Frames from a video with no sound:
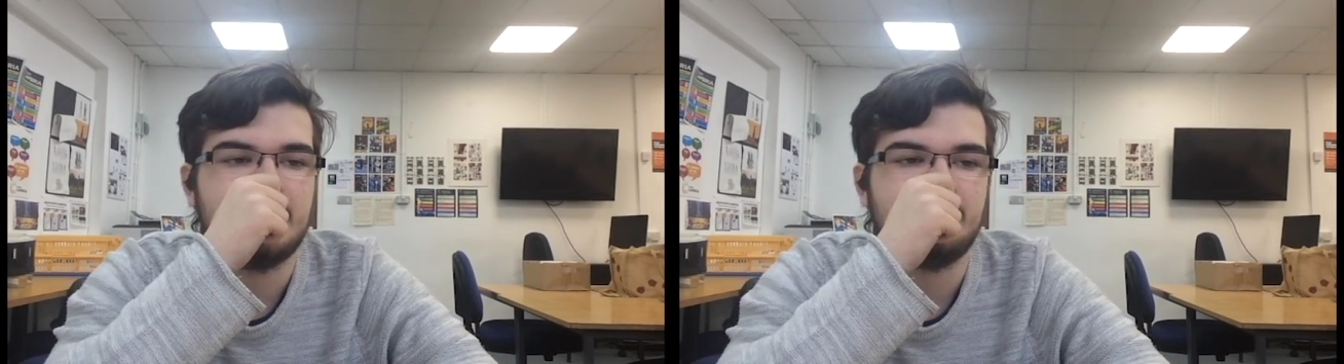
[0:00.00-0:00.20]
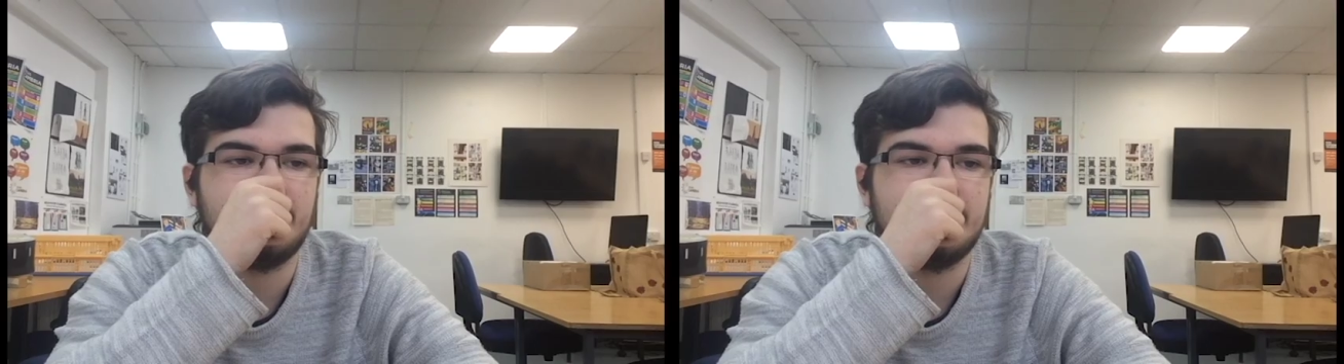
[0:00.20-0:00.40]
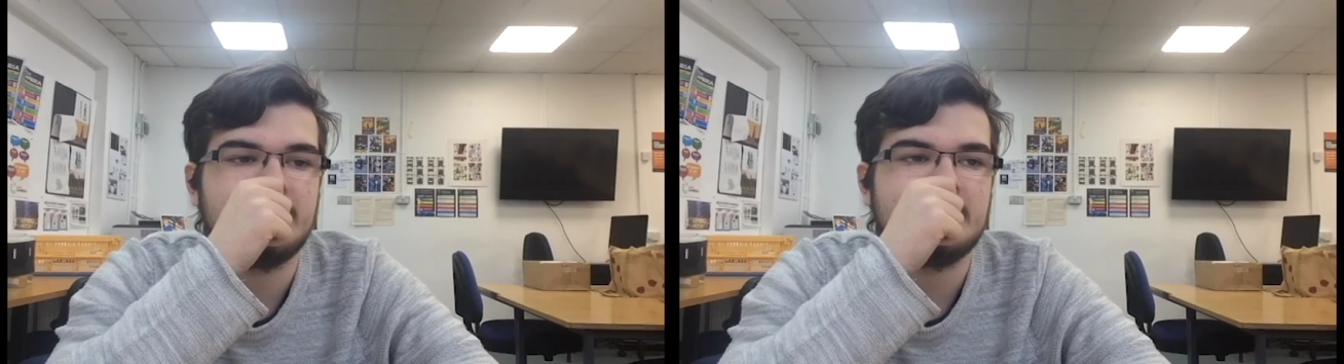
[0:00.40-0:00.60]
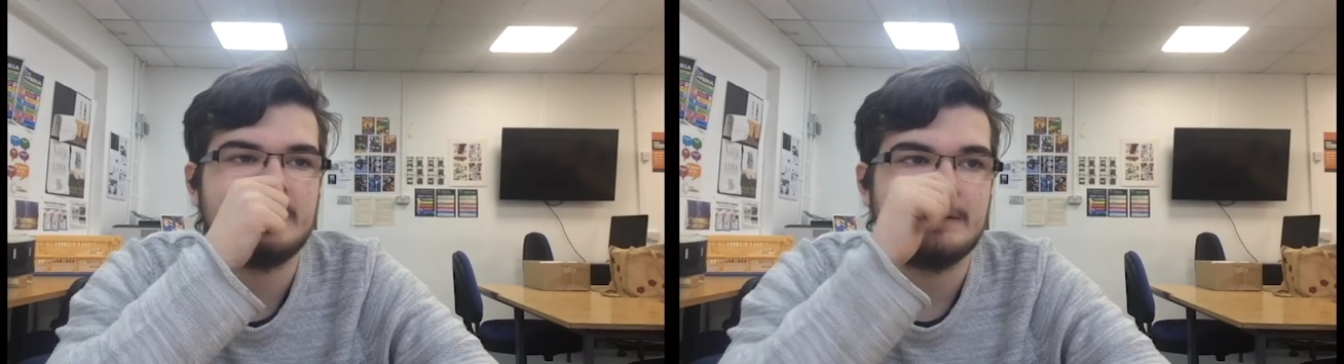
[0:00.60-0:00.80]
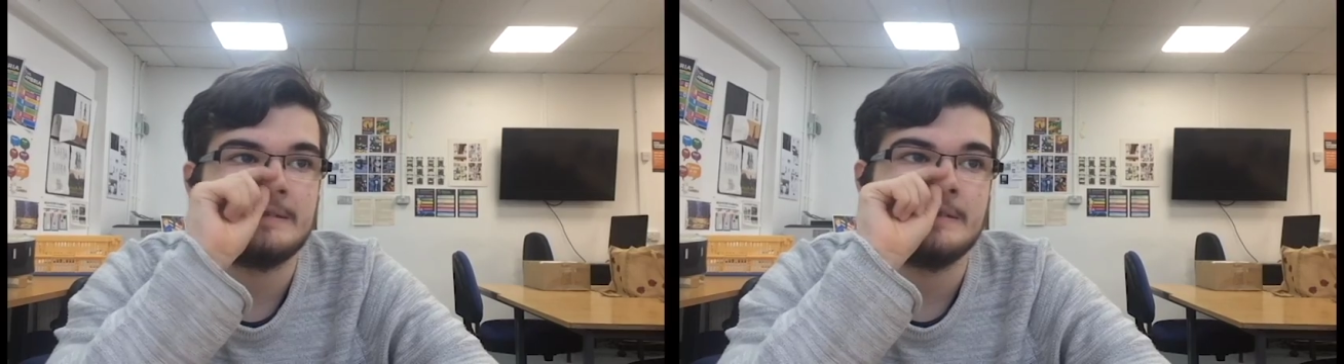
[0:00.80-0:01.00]
have been
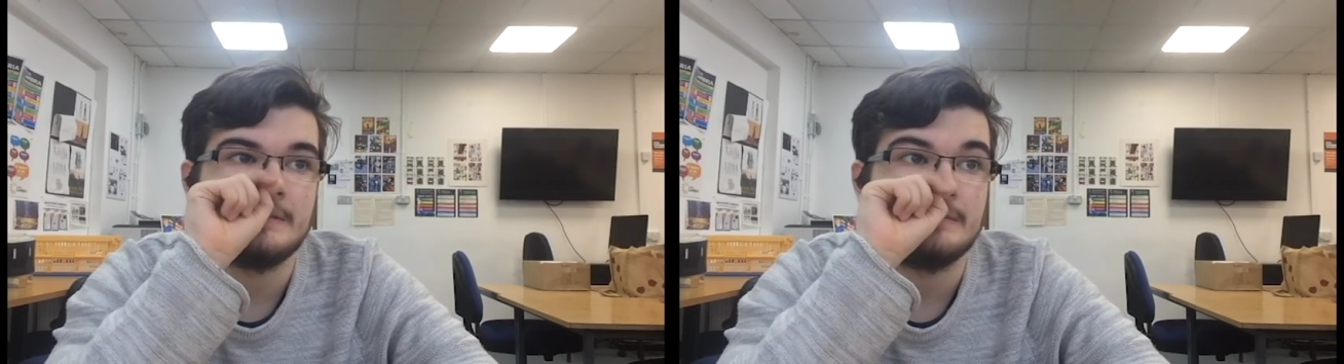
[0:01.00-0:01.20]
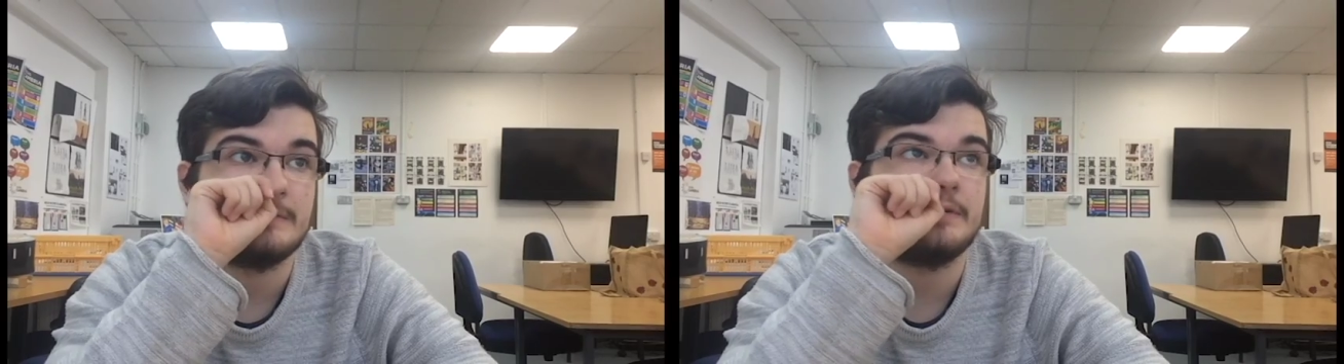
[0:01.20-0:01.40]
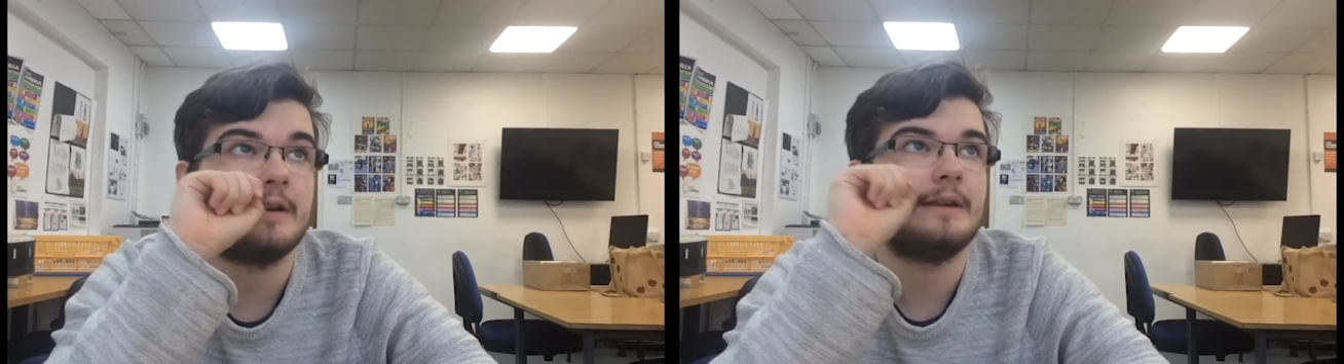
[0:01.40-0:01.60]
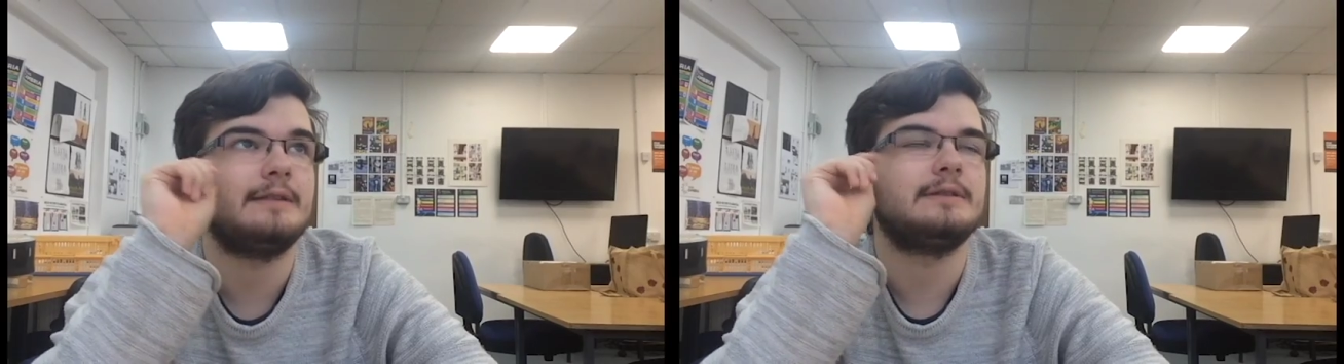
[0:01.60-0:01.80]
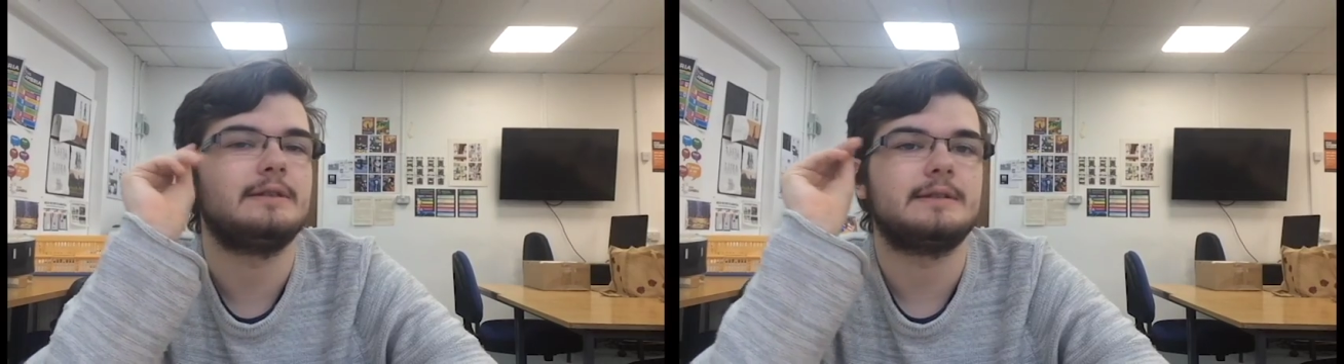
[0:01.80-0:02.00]

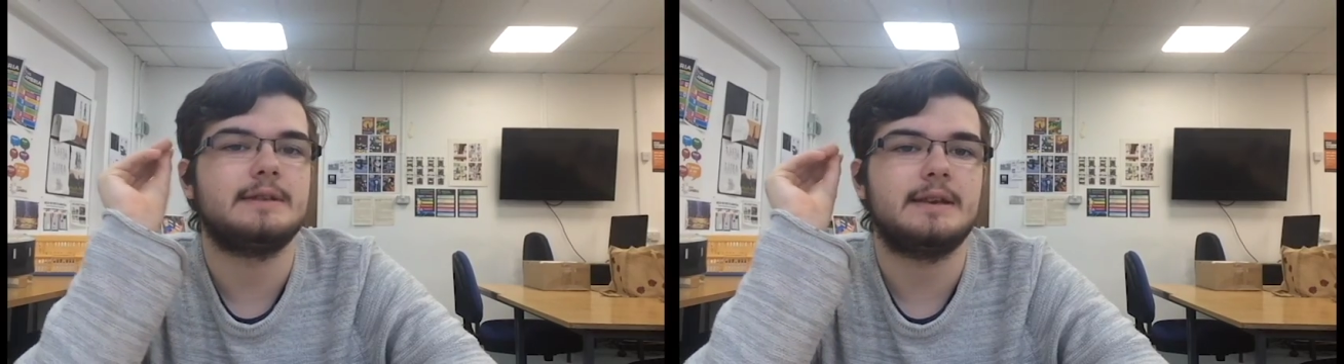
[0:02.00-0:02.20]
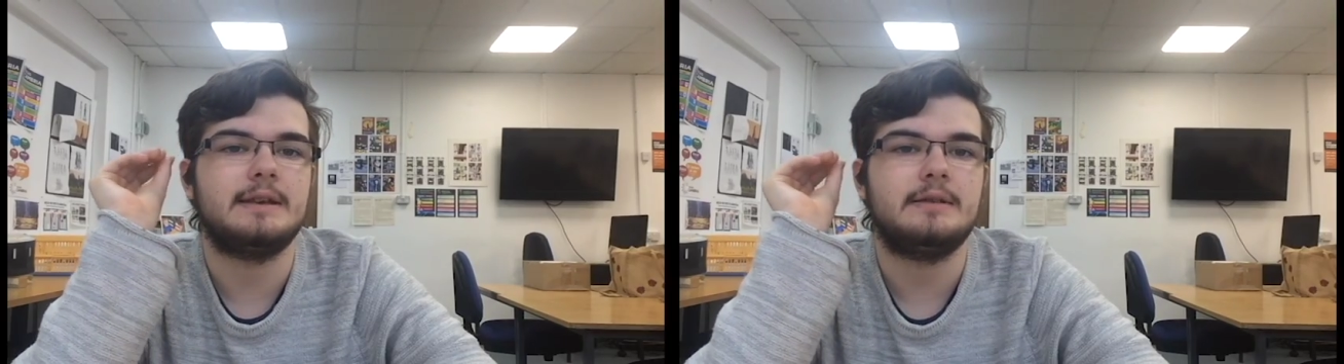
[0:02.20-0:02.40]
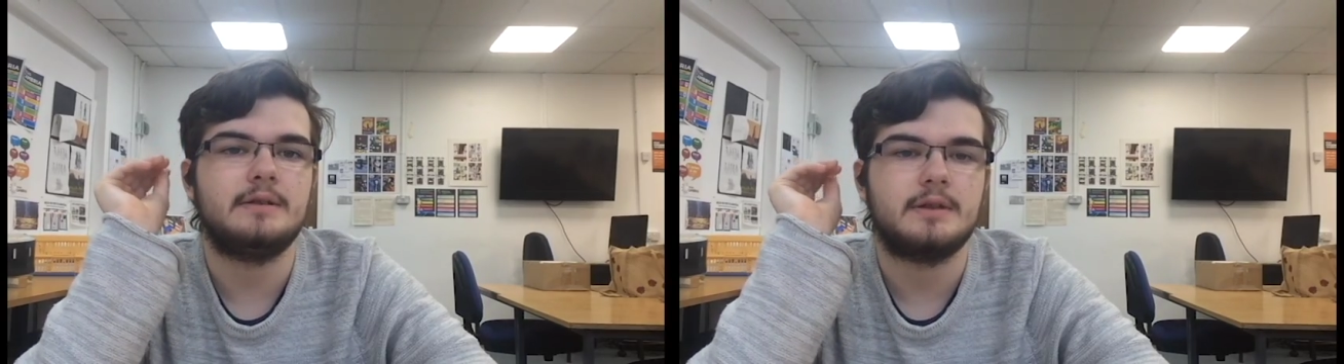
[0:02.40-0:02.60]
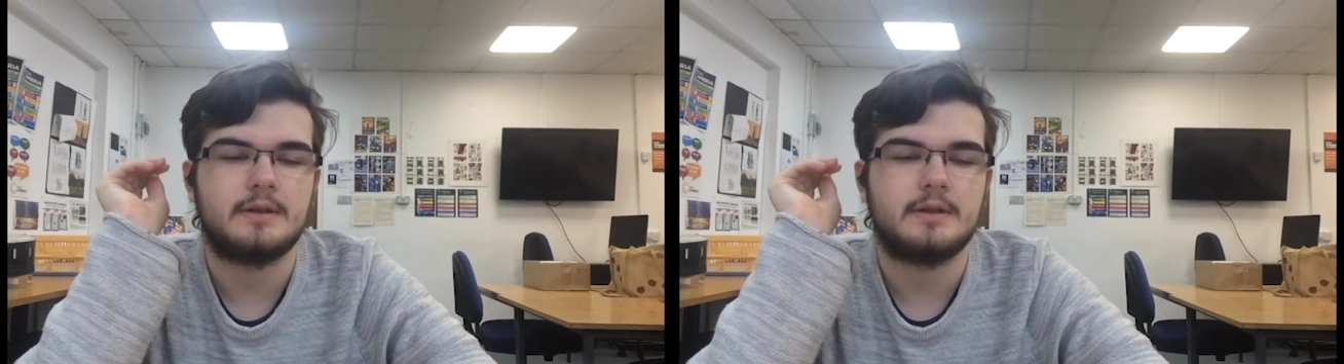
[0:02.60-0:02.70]
trained to see